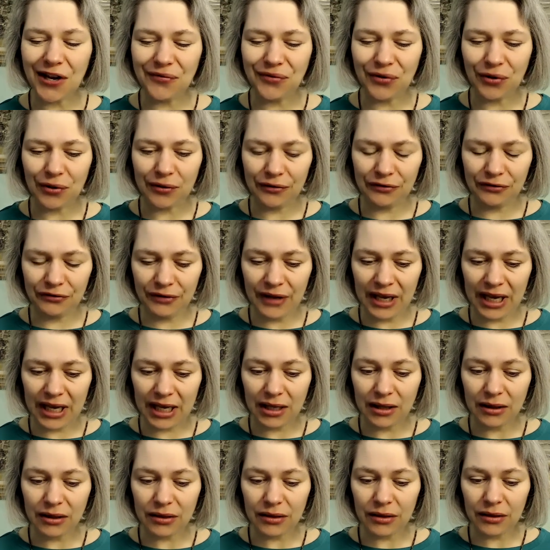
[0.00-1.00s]
of your
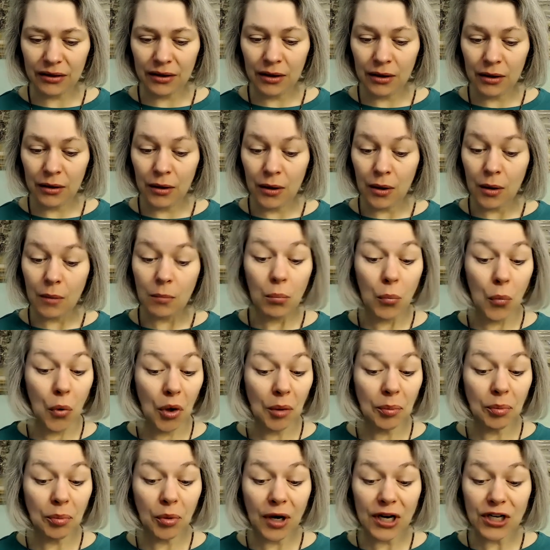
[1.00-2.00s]
faith, more
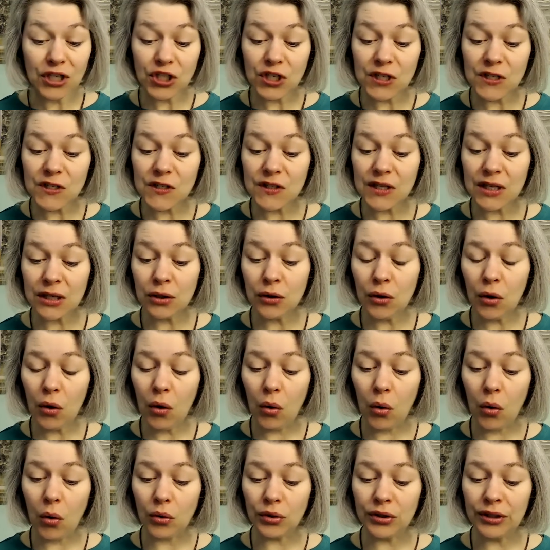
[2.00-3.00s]
precious than
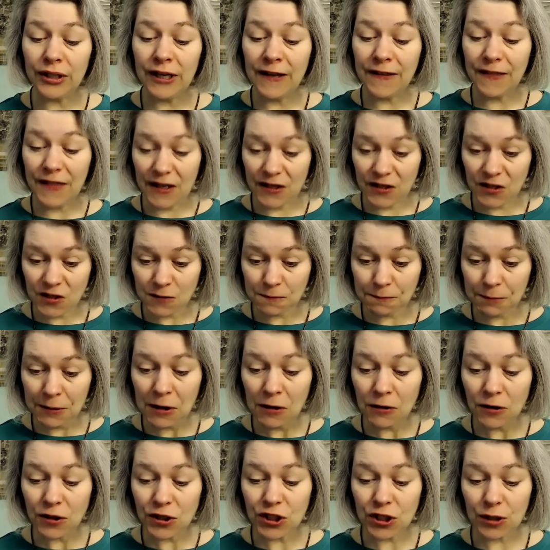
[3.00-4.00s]
gold that is
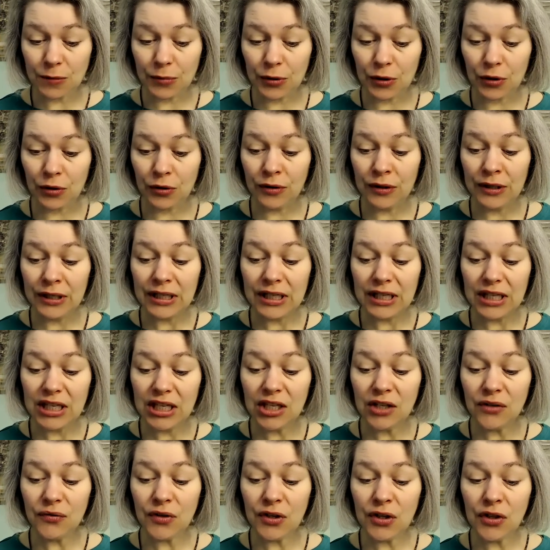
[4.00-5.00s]
perishable,
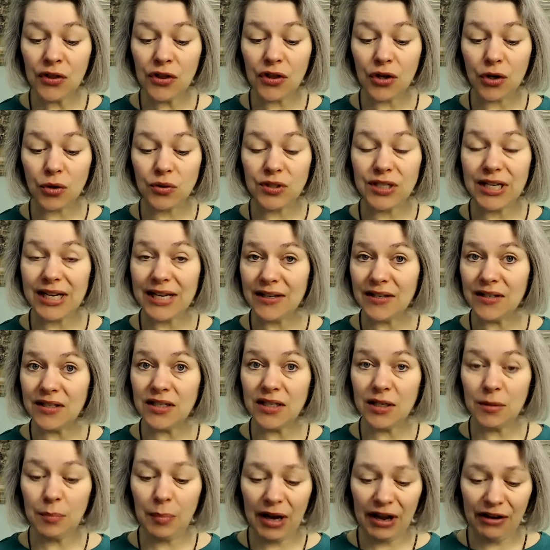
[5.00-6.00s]
even though
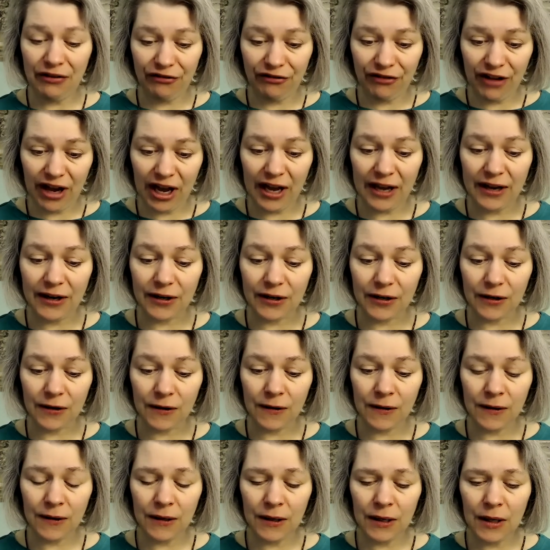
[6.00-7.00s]
tested by fire,
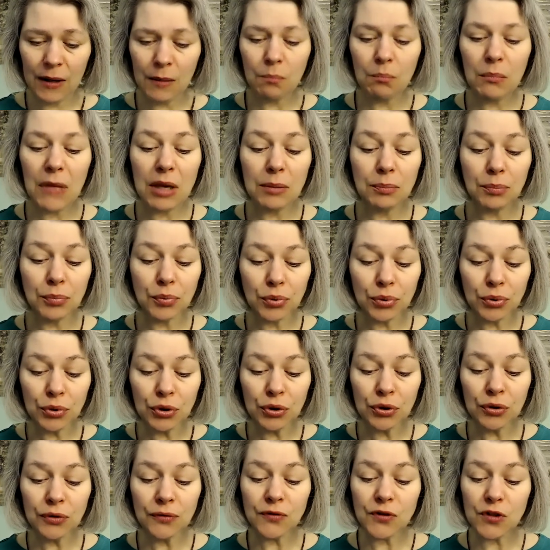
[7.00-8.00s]
may
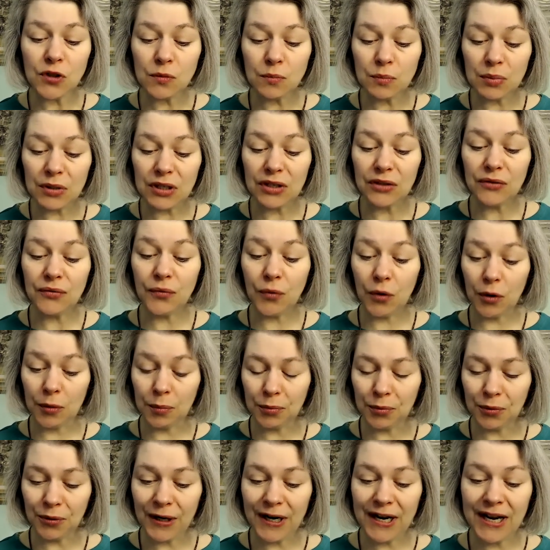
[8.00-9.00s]
prove to be for
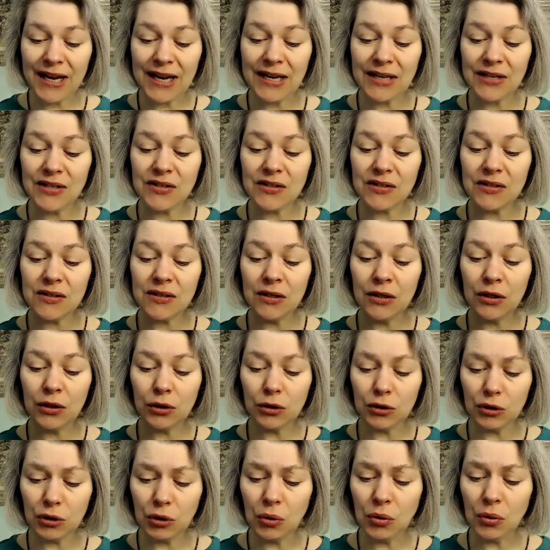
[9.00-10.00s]
praise
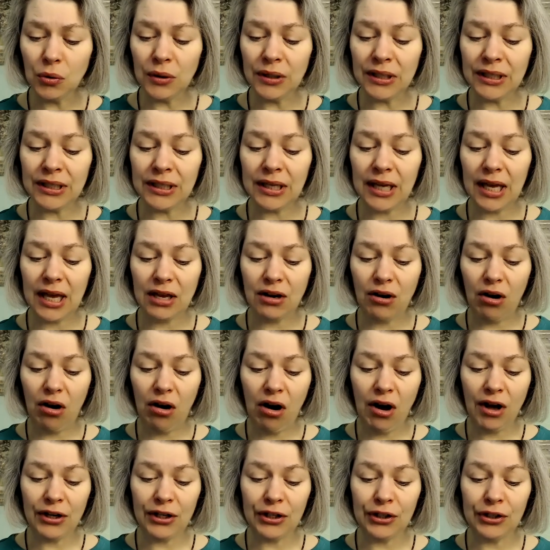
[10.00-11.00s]
glory, and
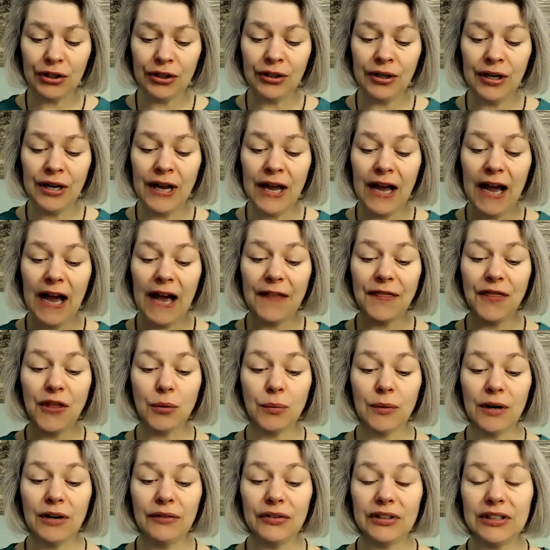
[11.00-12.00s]
honor at the
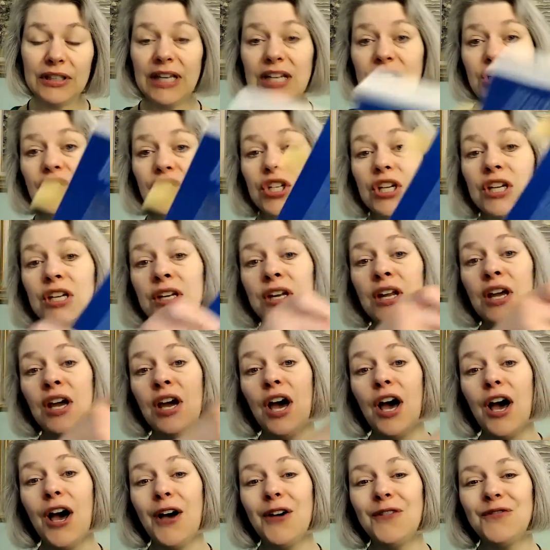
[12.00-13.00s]
revelation
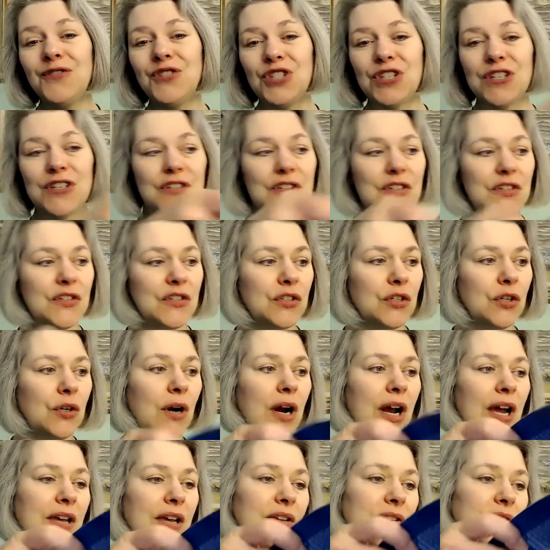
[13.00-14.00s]
of Jesus
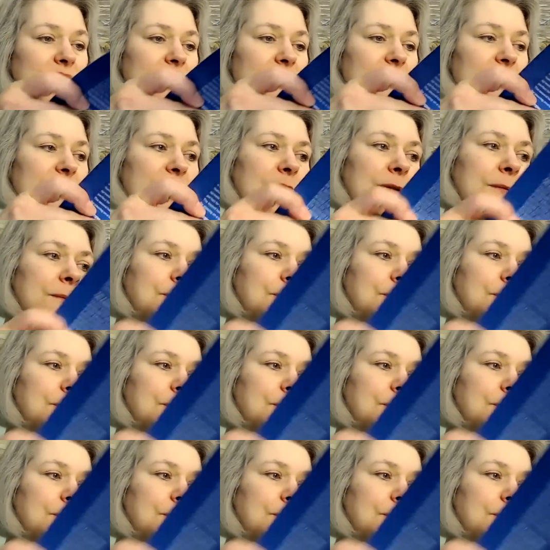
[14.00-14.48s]
Christ.